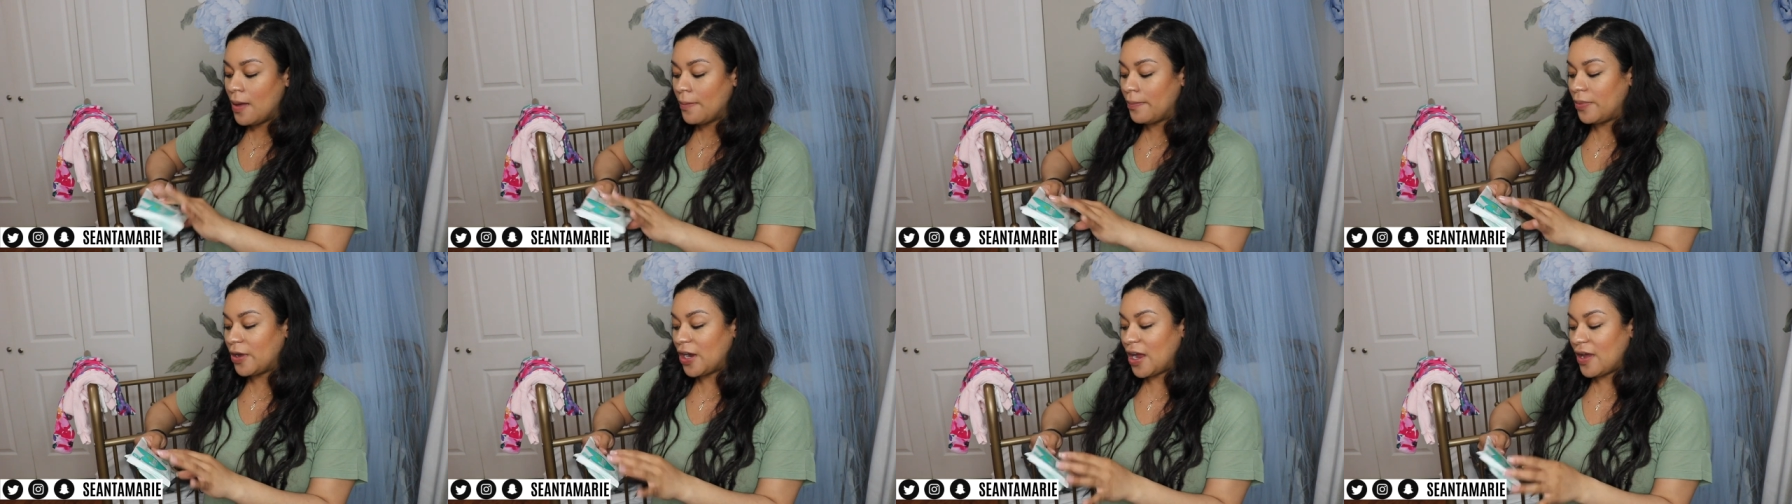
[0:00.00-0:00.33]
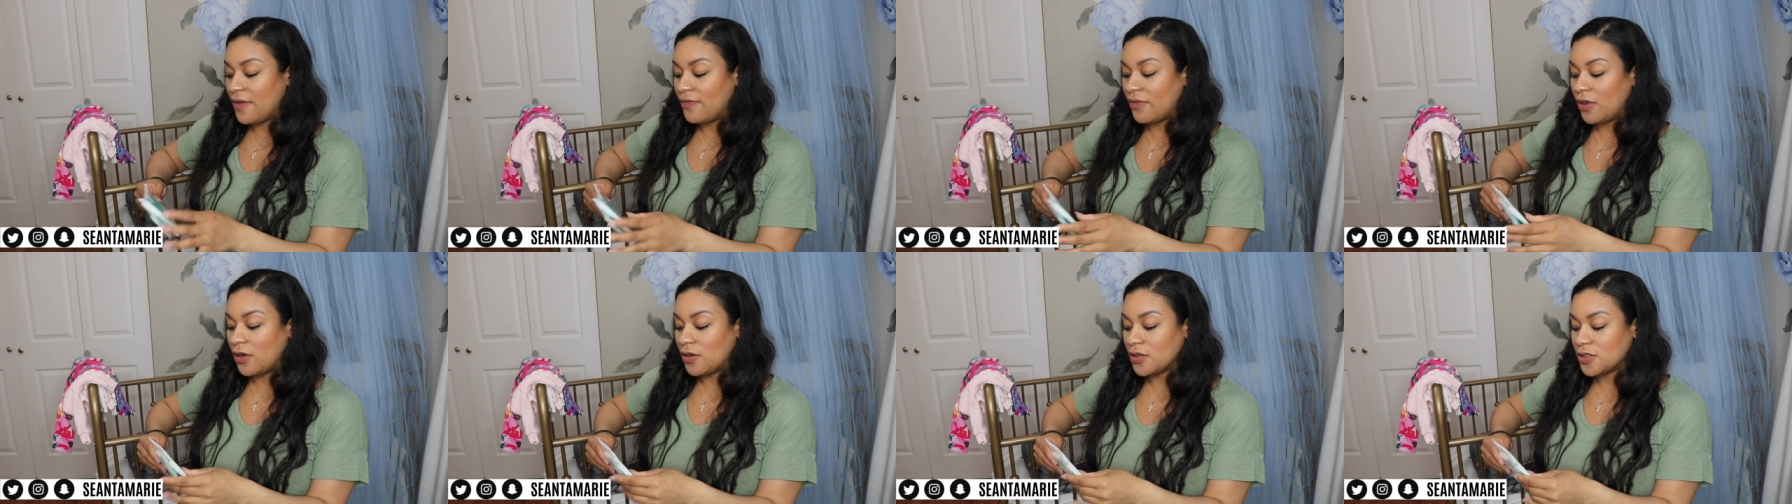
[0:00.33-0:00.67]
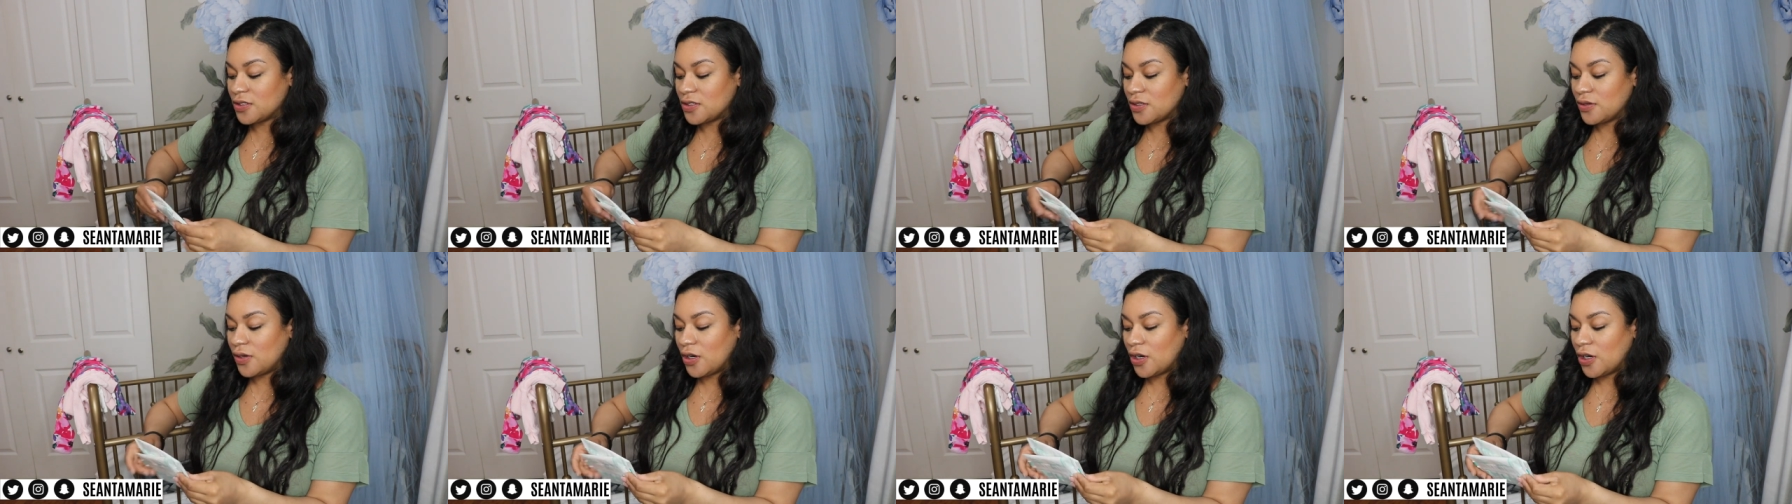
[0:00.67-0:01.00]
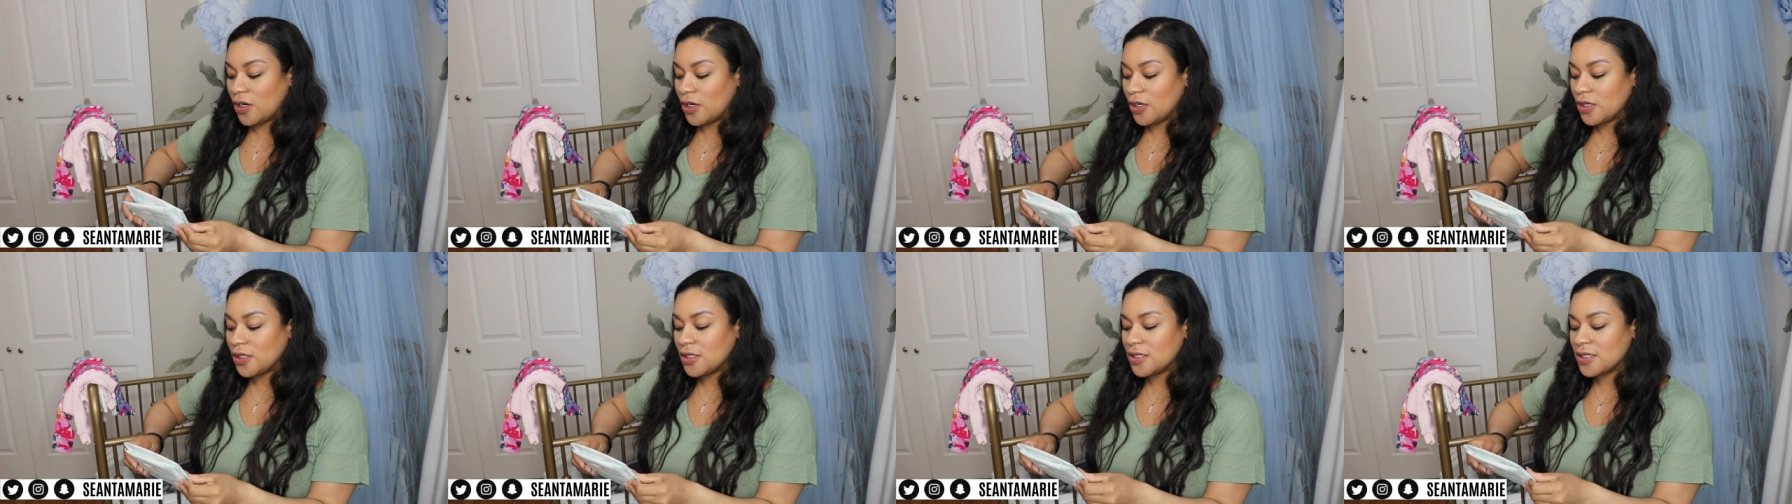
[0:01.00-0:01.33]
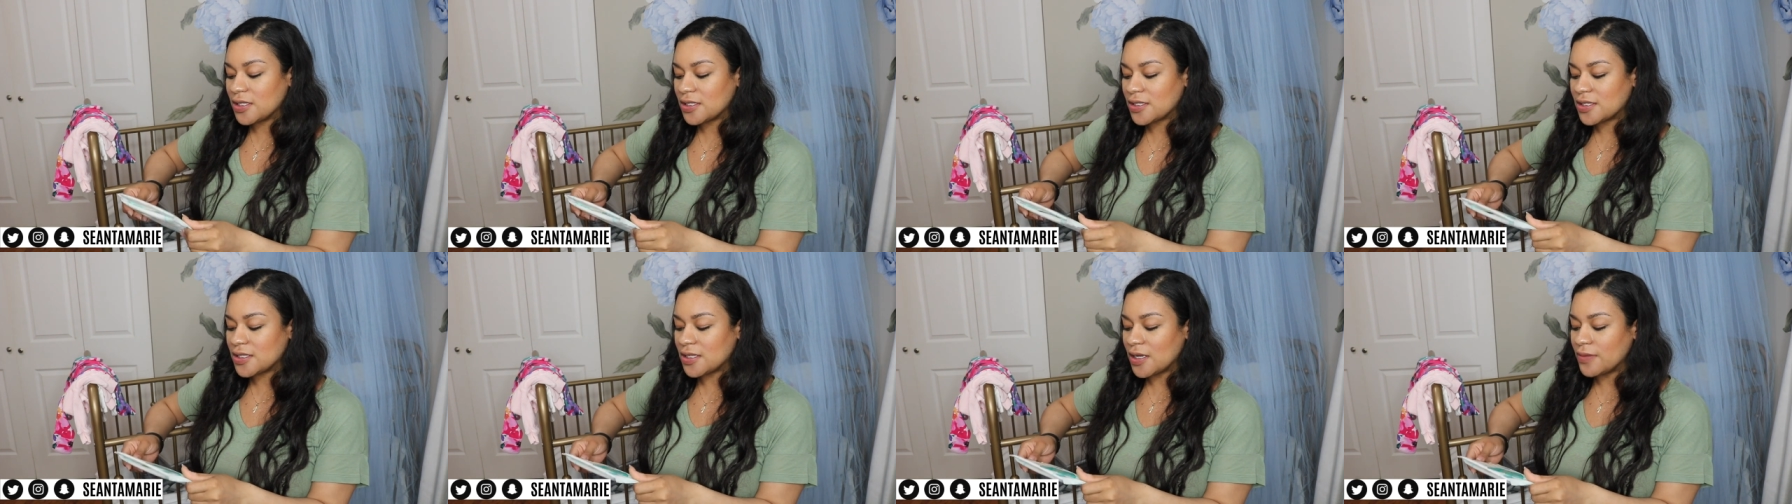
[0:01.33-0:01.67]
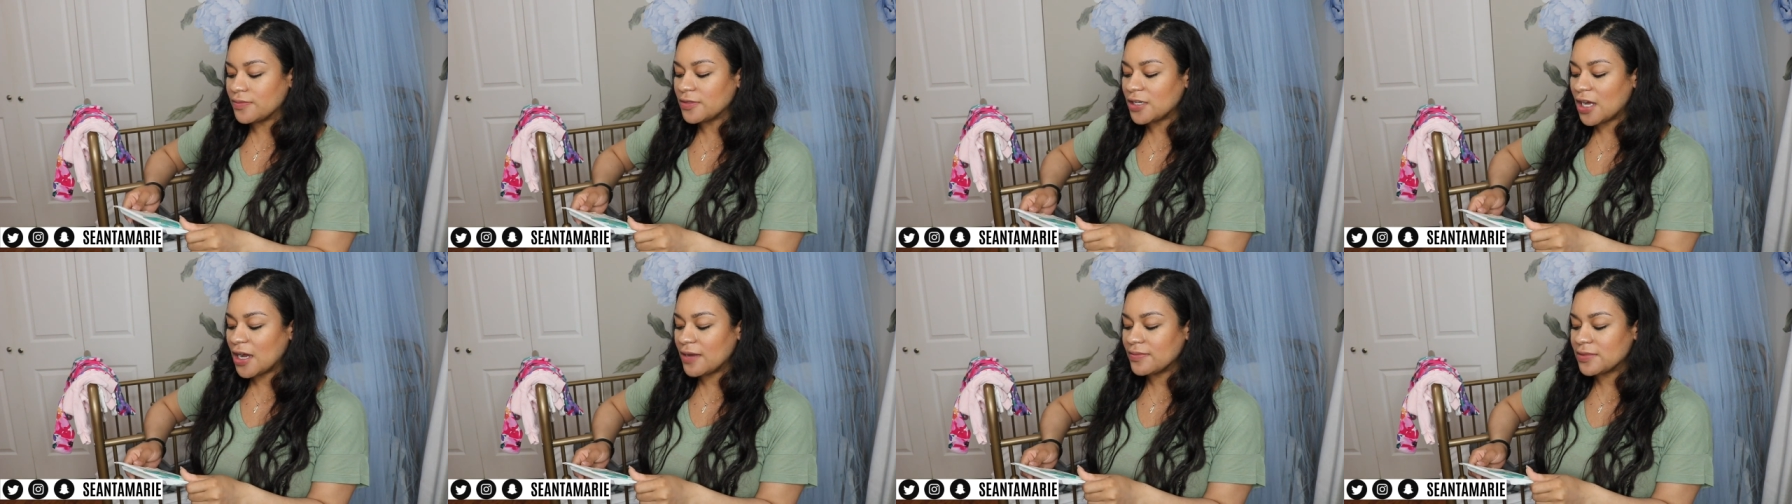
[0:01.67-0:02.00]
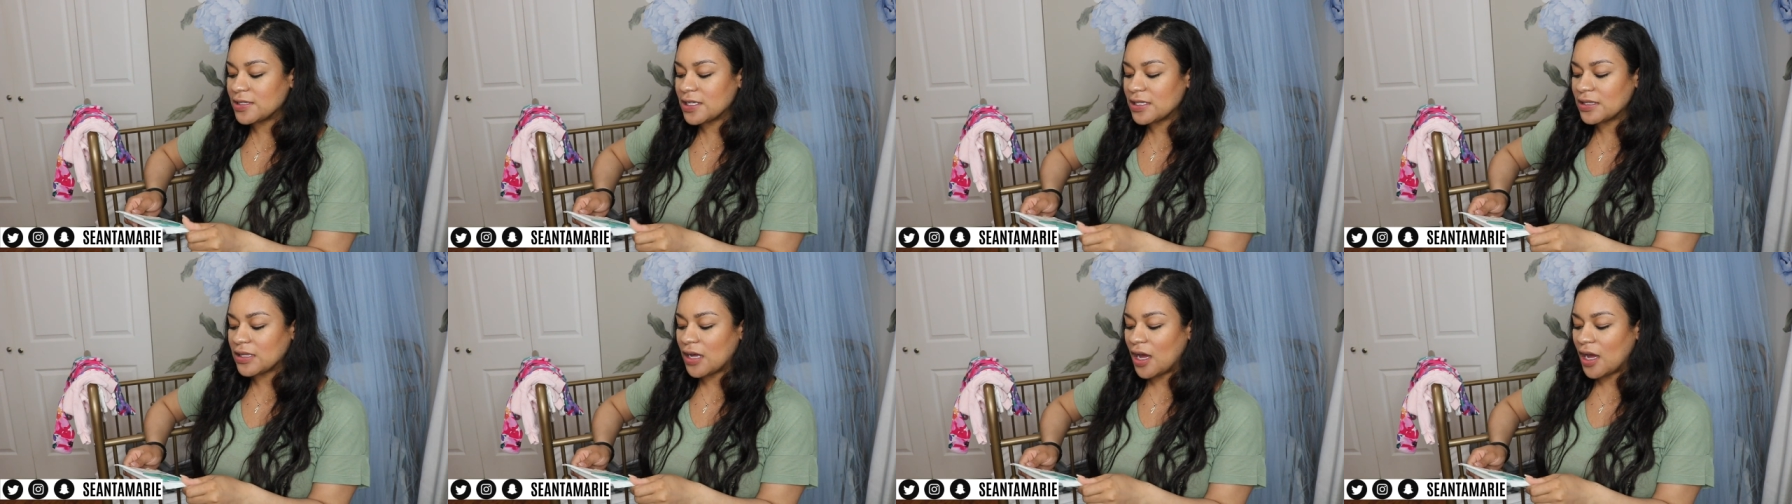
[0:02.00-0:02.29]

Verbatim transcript: But I've also heard sometimes that